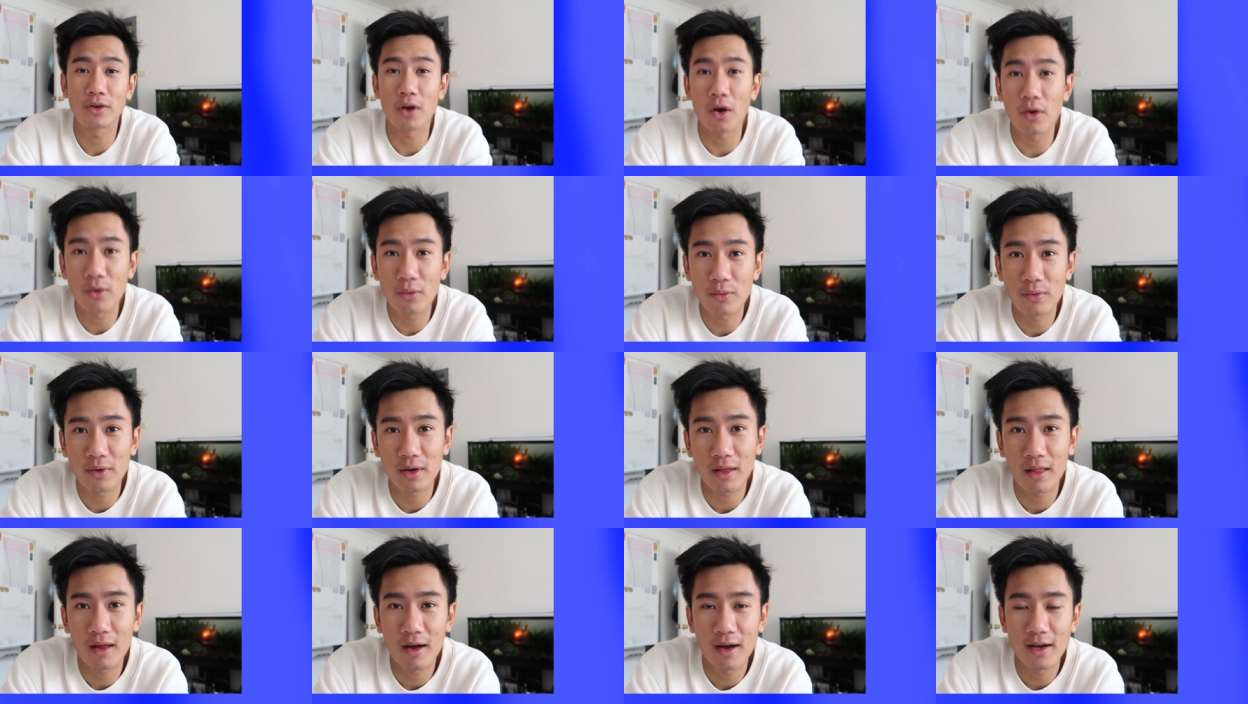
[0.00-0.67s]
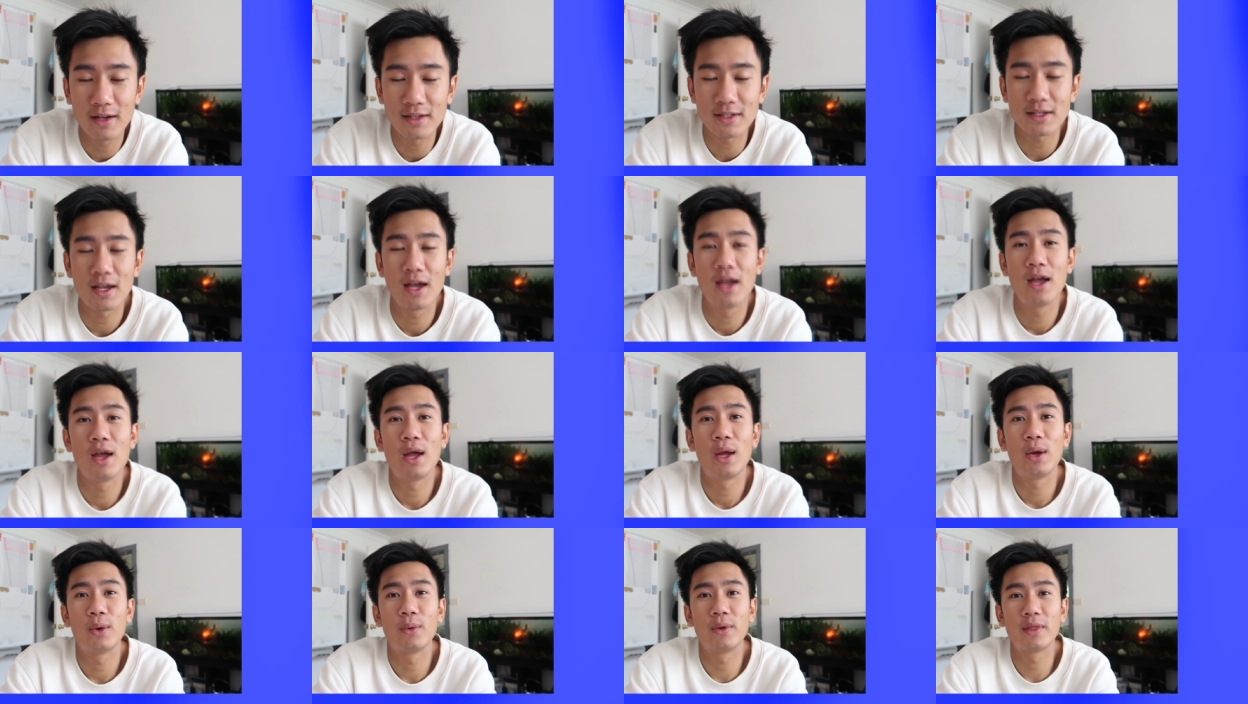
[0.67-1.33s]
don't realize
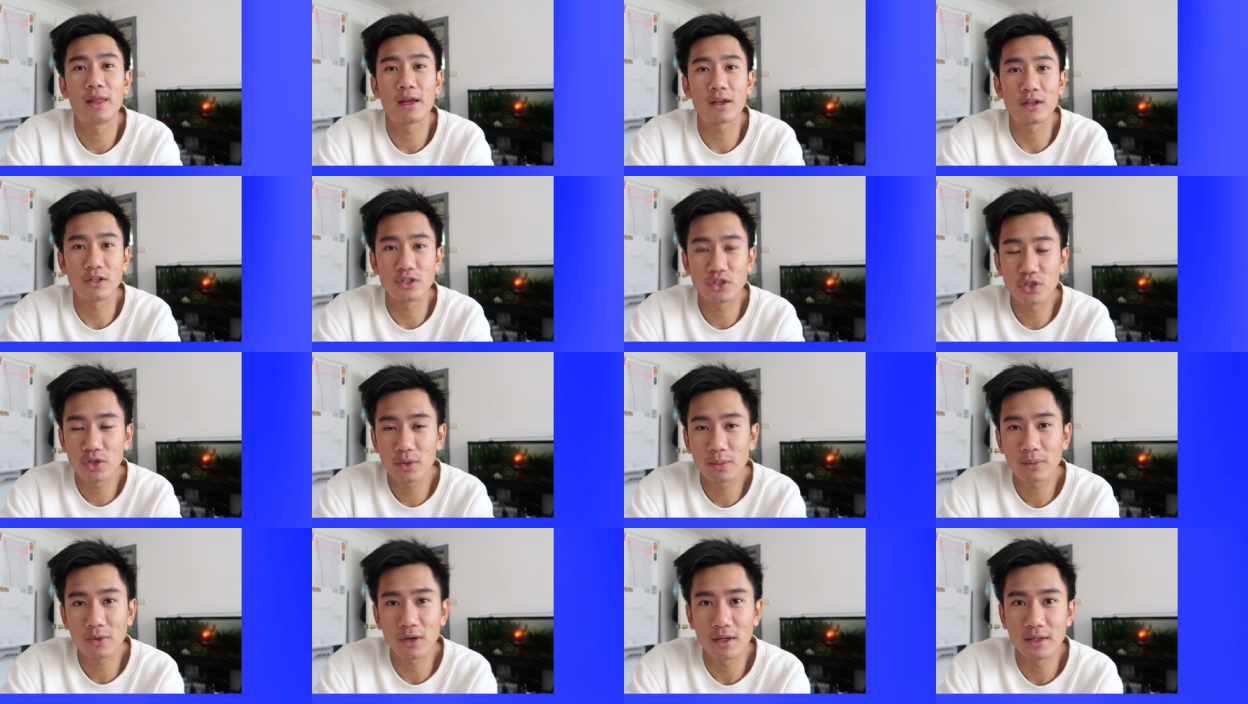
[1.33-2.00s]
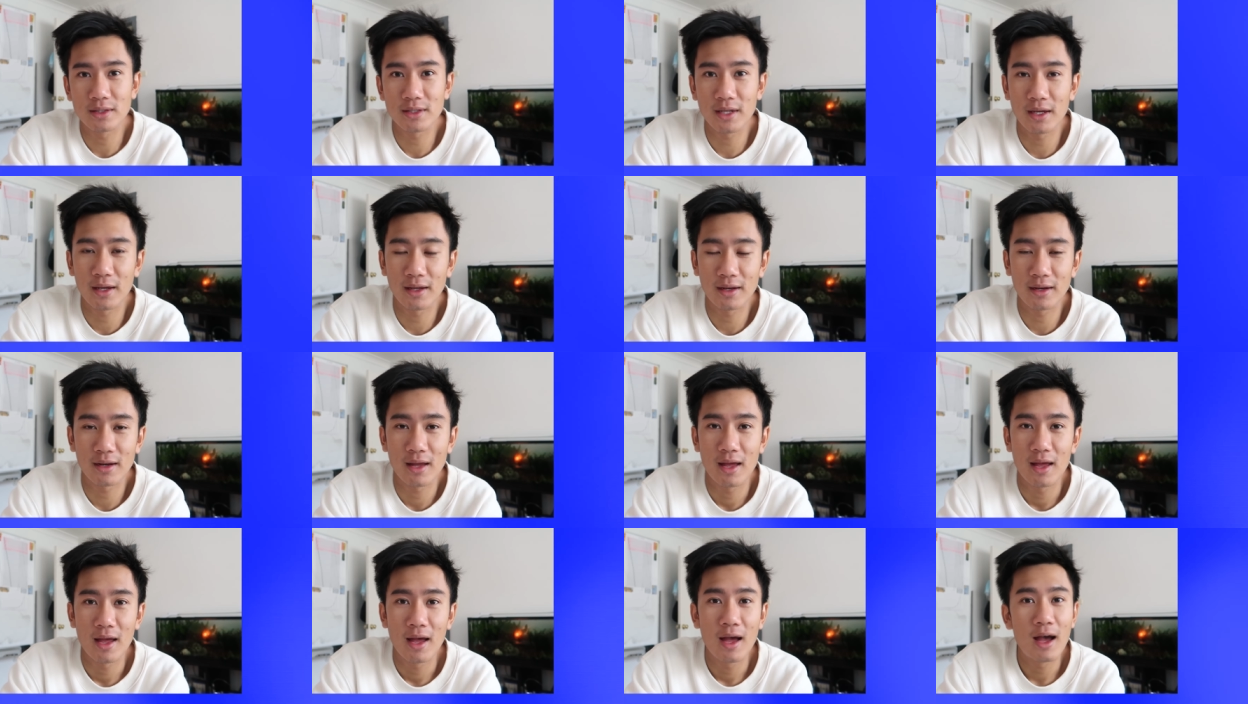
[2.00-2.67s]
when they consume
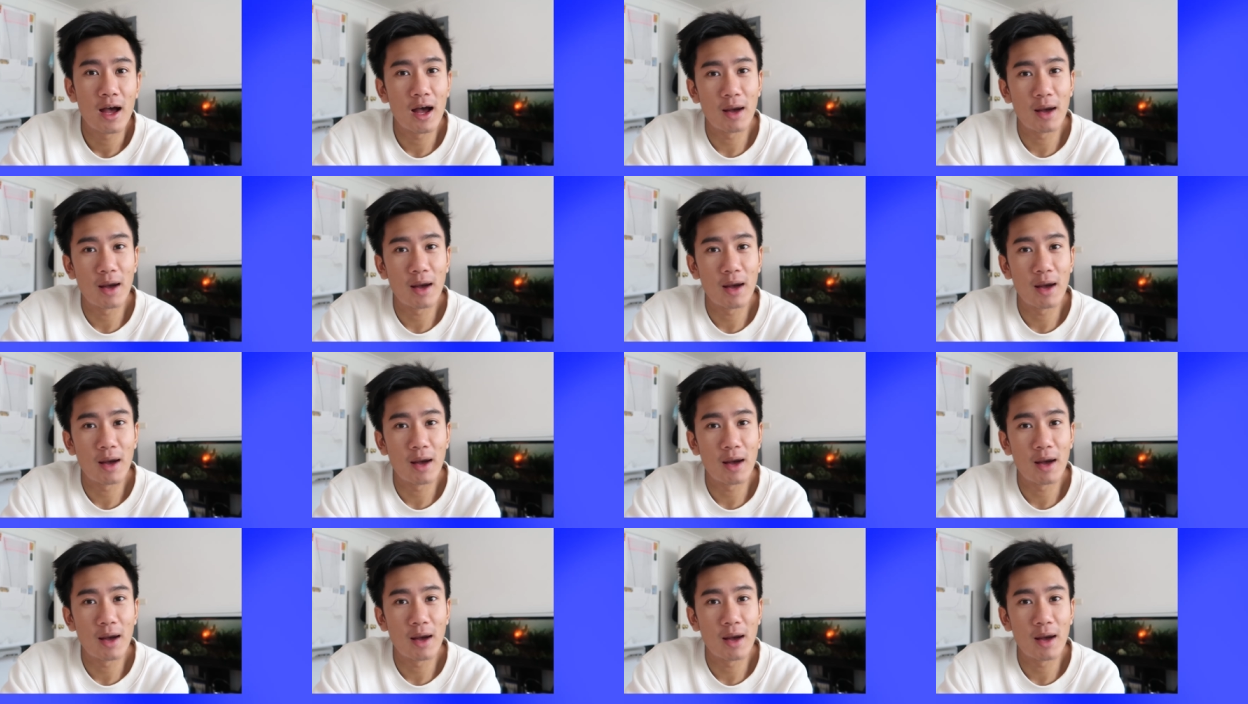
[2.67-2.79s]
content.